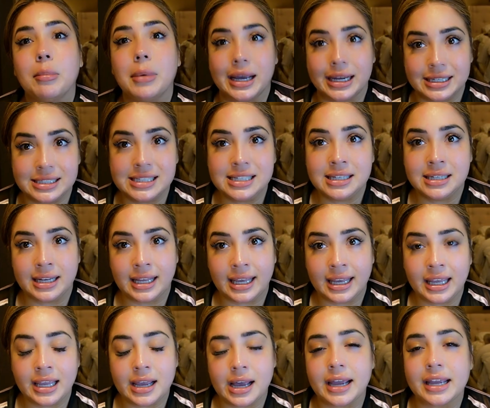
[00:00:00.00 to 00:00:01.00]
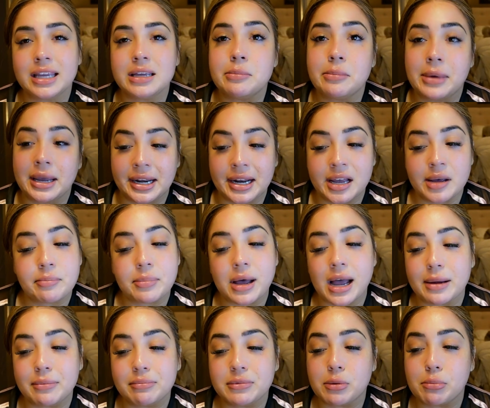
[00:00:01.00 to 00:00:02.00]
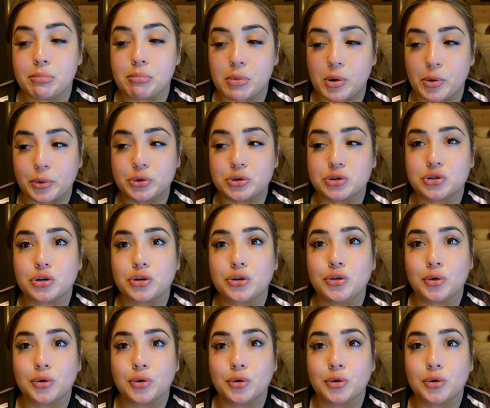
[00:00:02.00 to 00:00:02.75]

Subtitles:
my DNA, I am made up, I'm the most